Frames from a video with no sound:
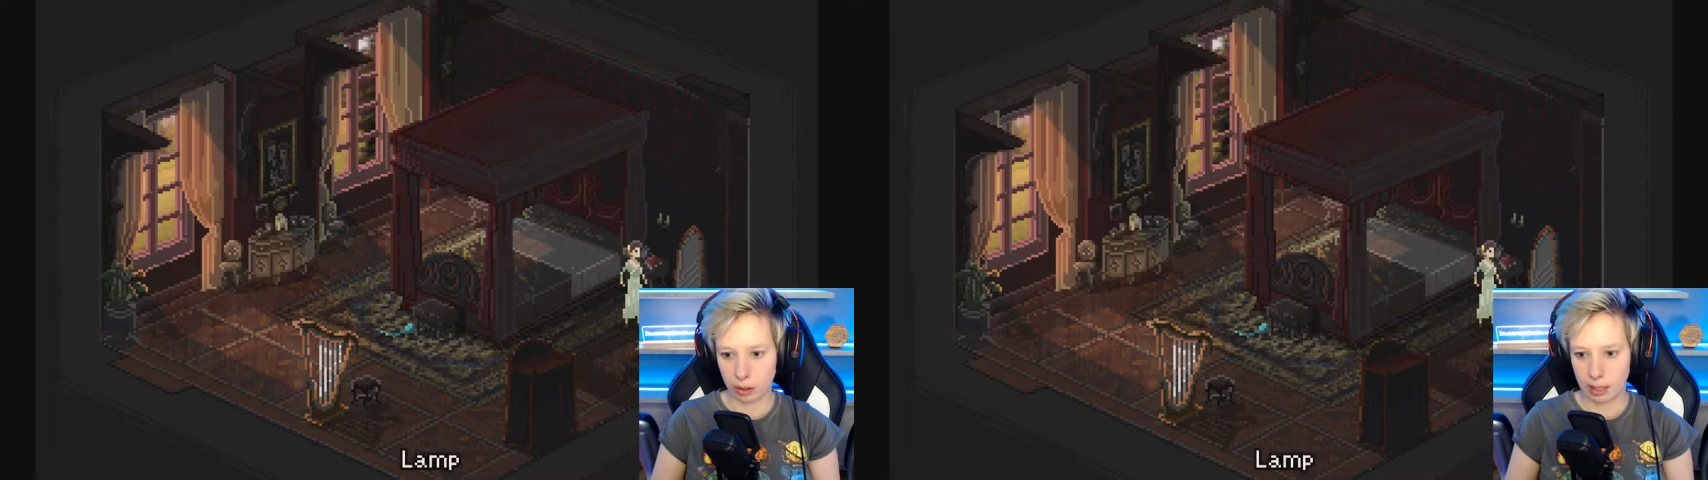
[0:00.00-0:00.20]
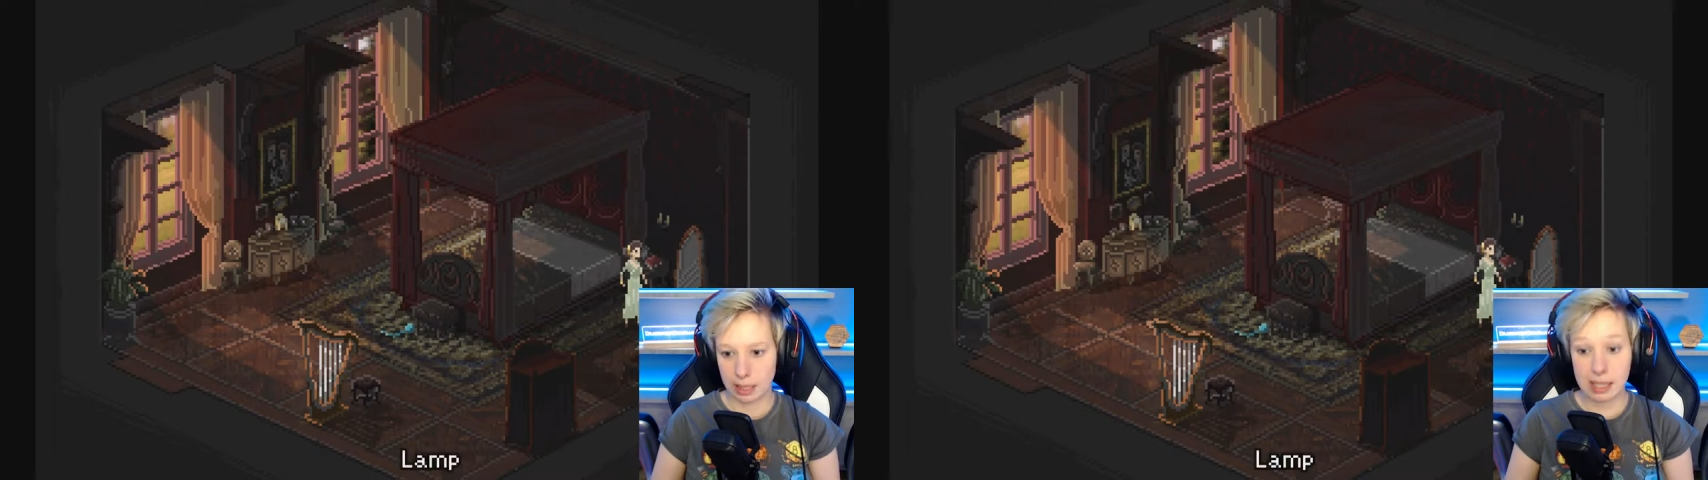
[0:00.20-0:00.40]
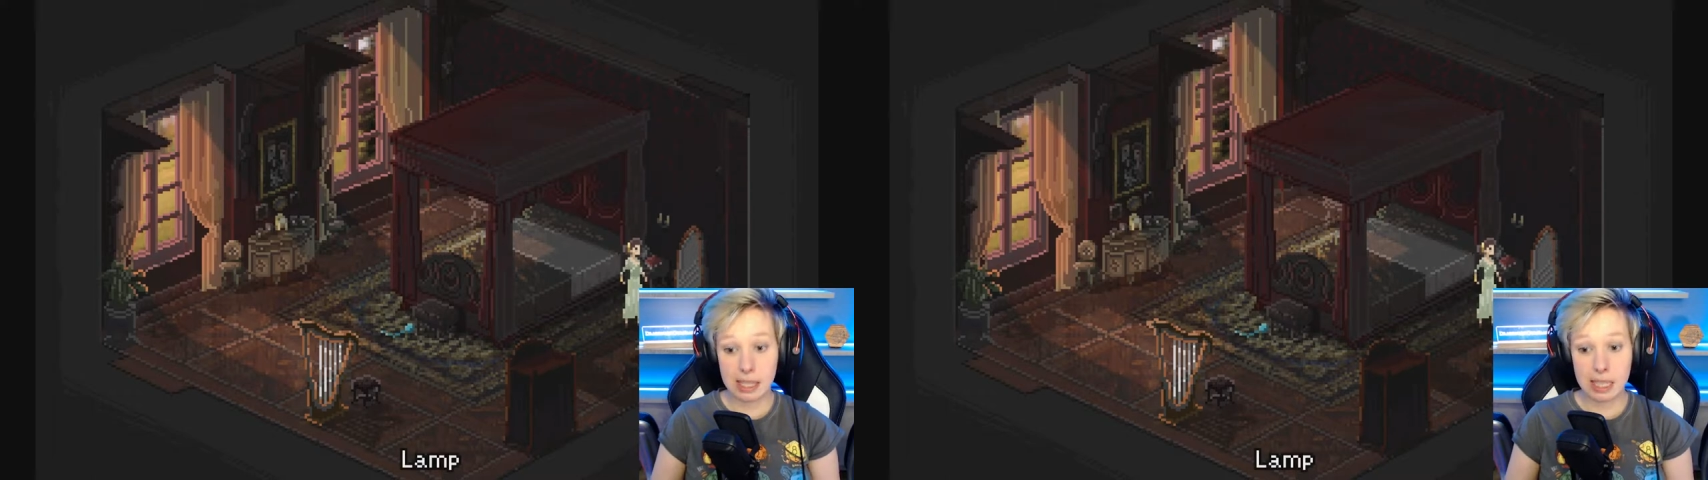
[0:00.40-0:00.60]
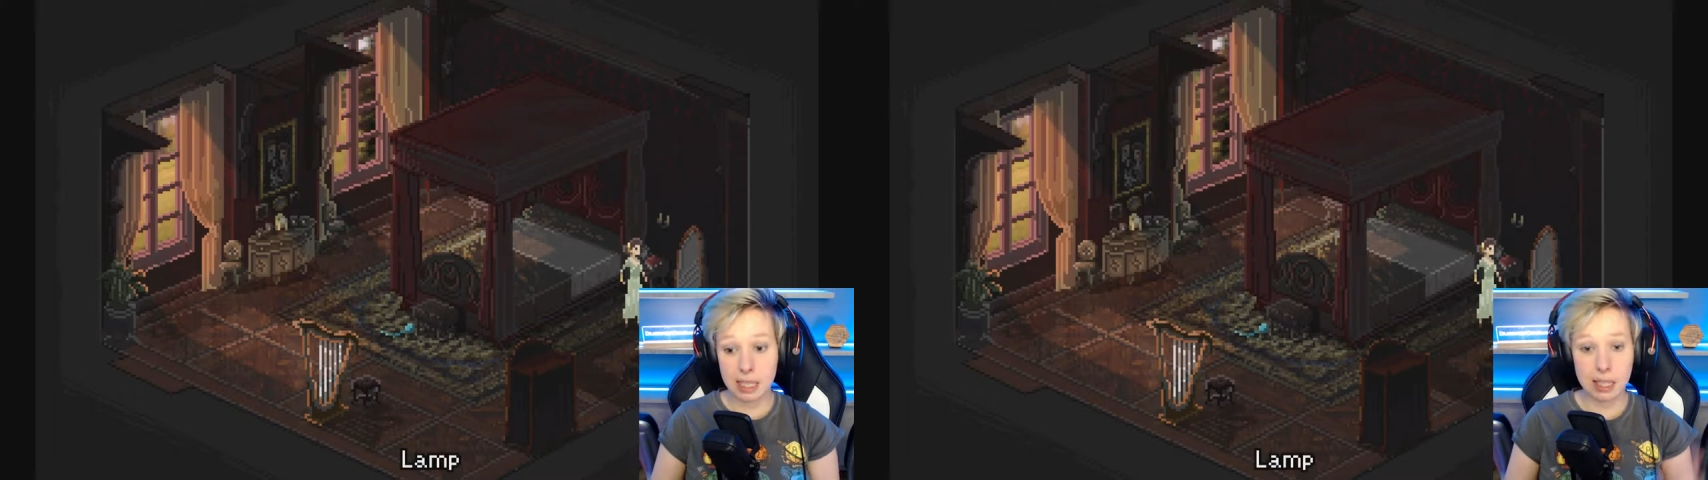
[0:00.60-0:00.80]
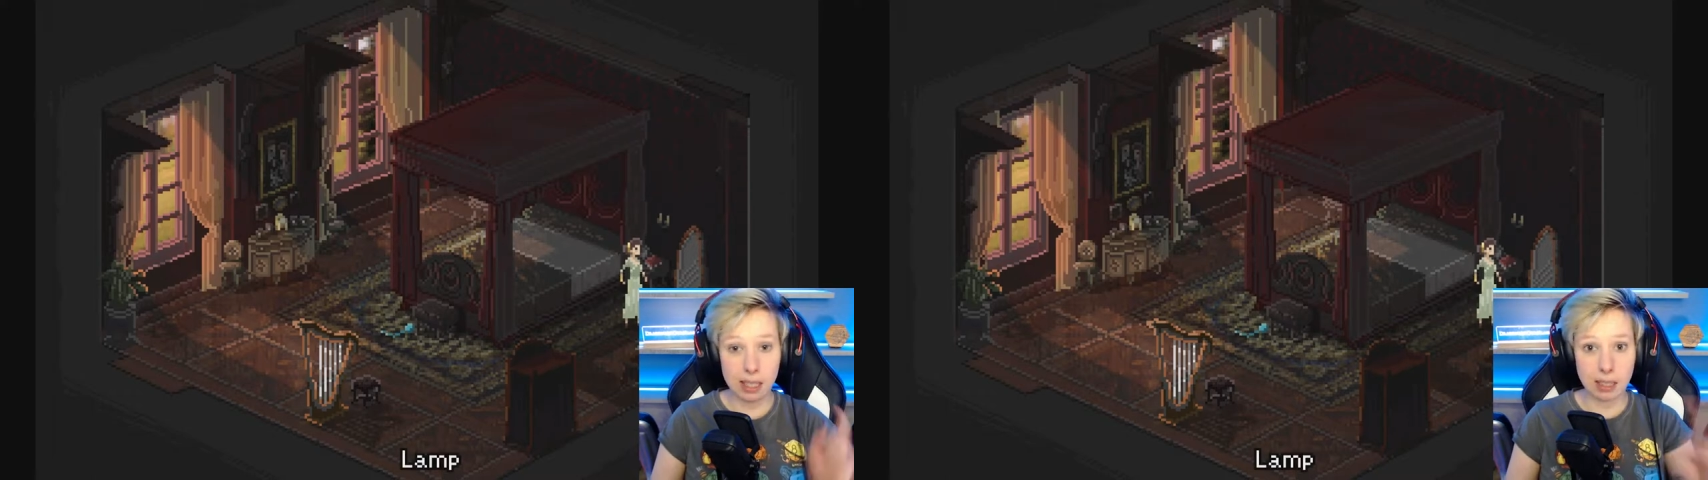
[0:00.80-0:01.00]

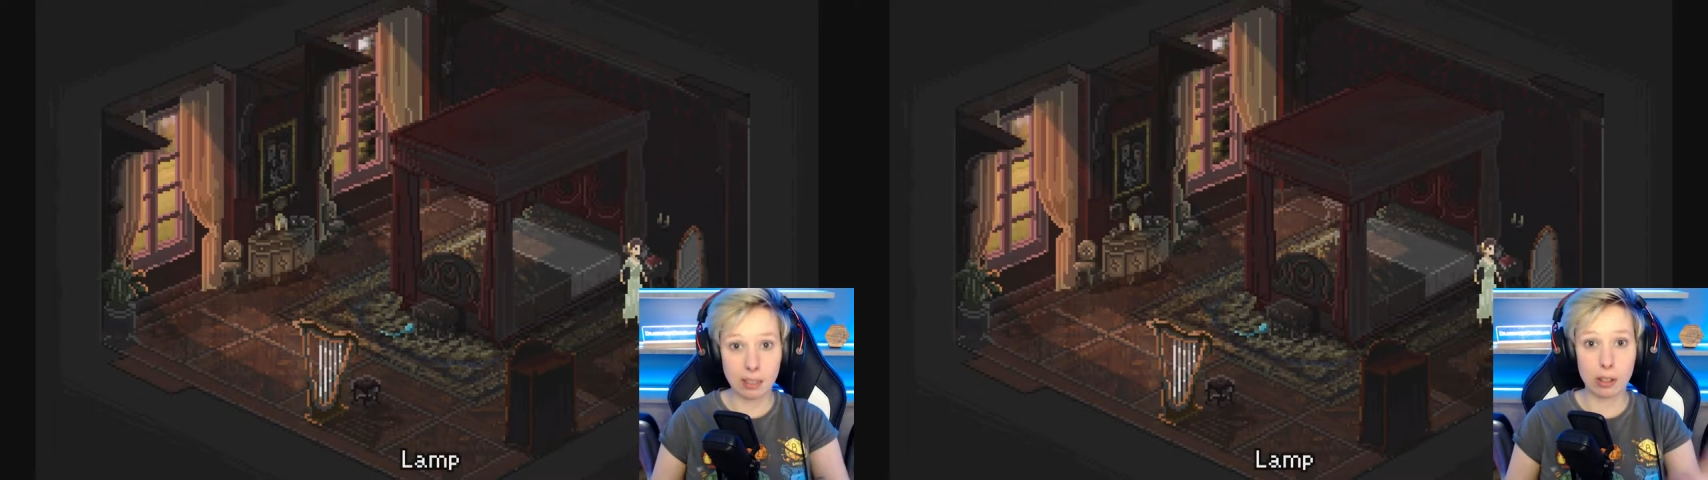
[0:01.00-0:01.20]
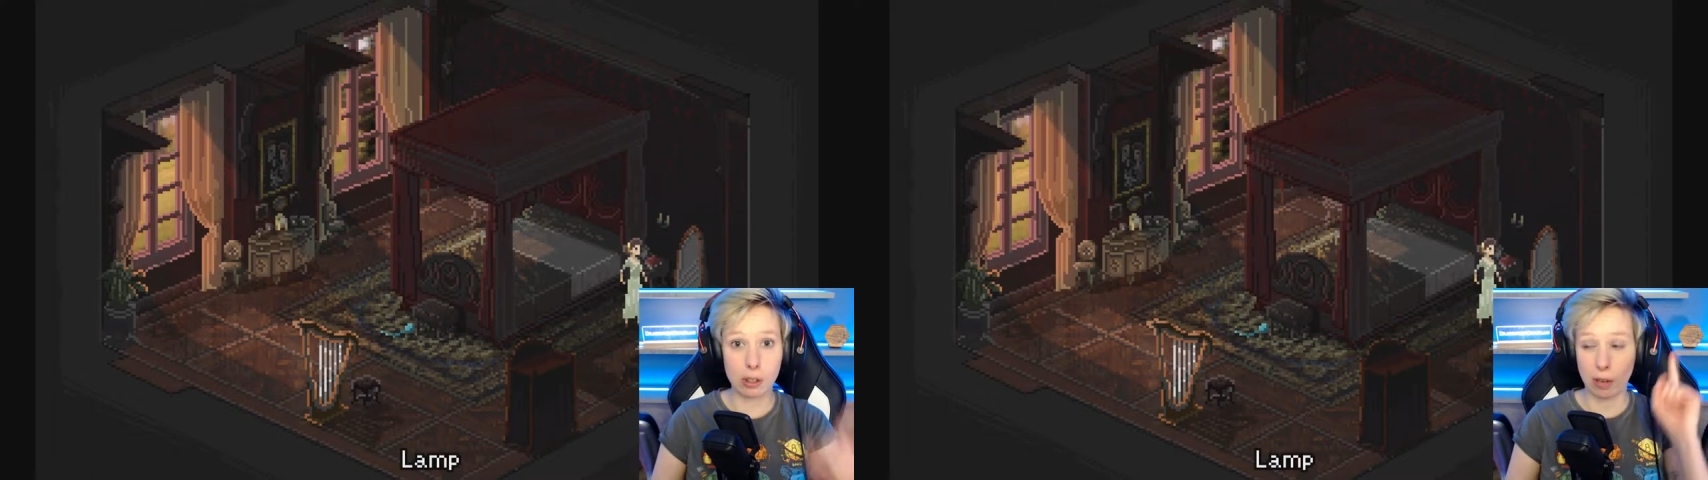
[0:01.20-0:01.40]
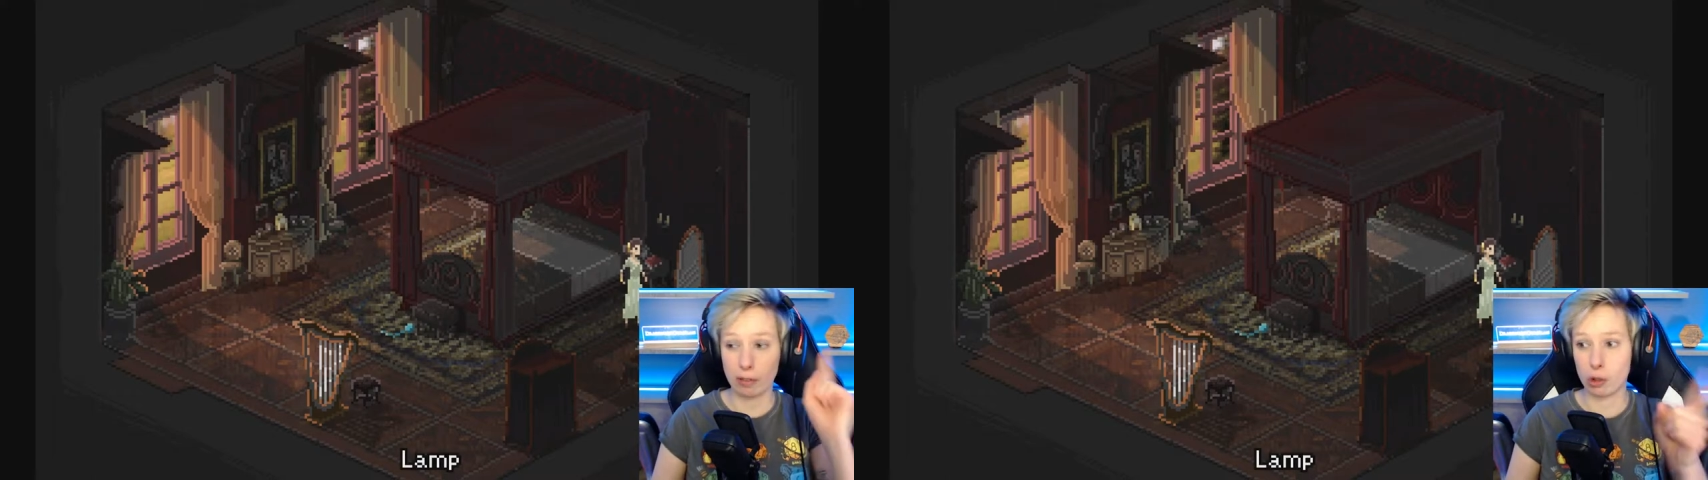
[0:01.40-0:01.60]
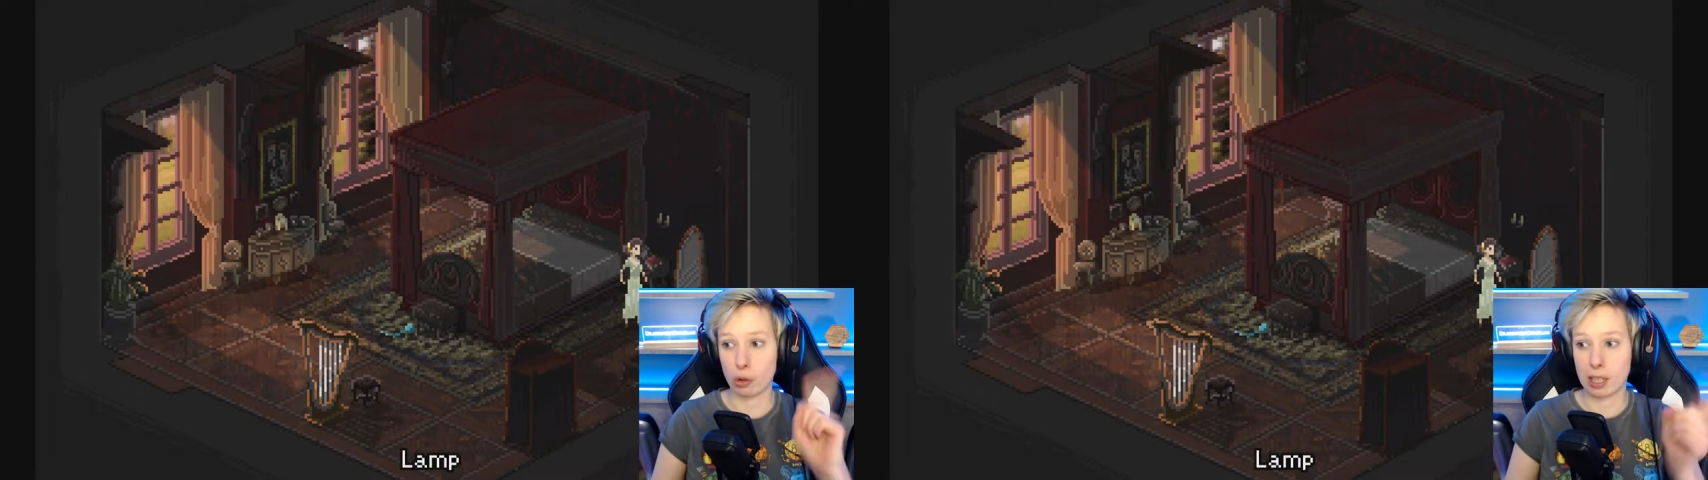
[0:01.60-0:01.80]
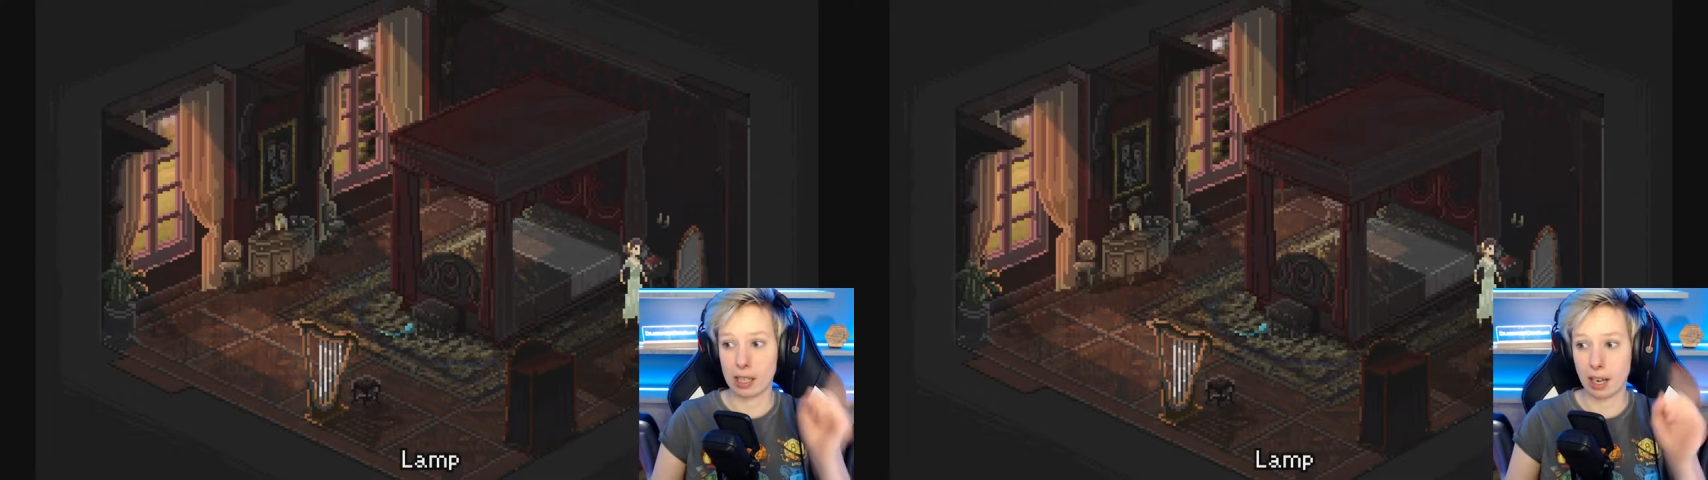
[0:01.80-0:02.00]
Incident in the
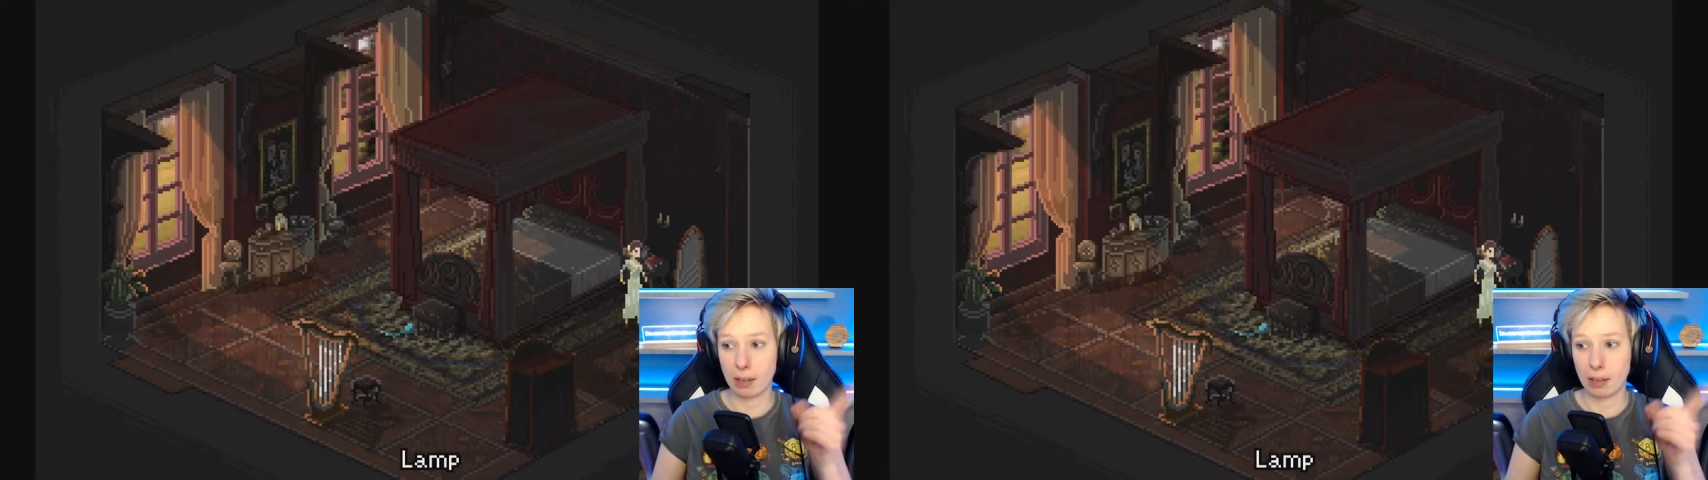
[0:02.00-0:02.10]
conservatory.